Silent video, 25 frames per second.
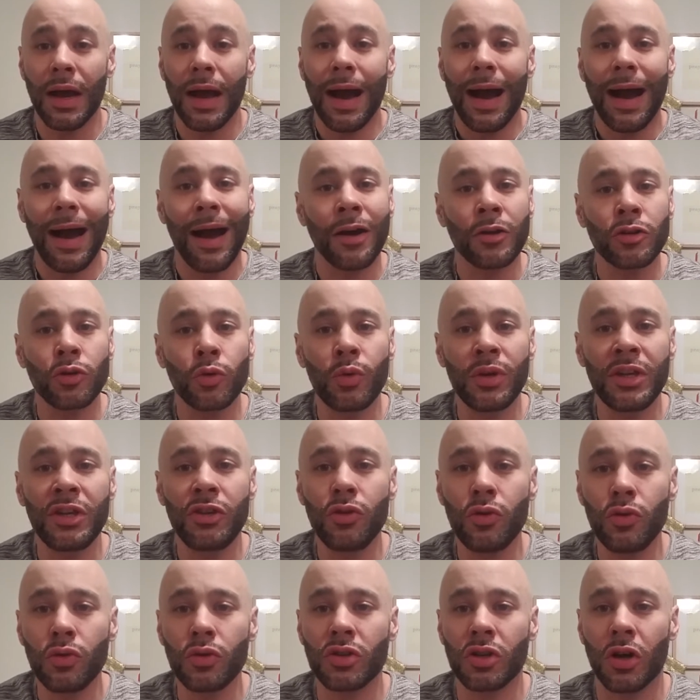How do we
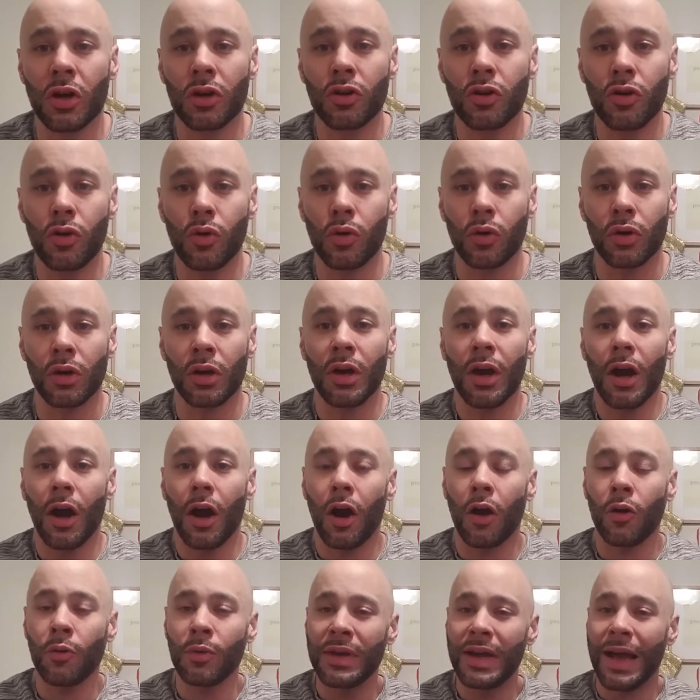use our core?
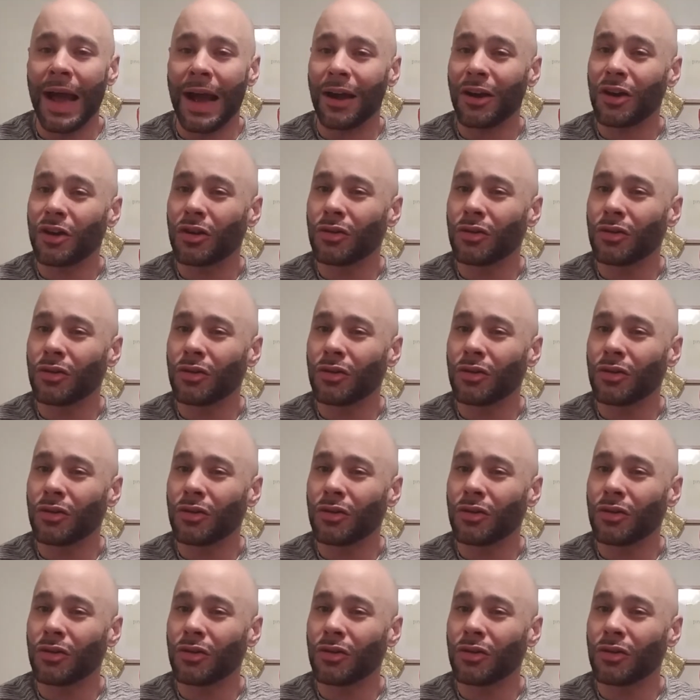Are we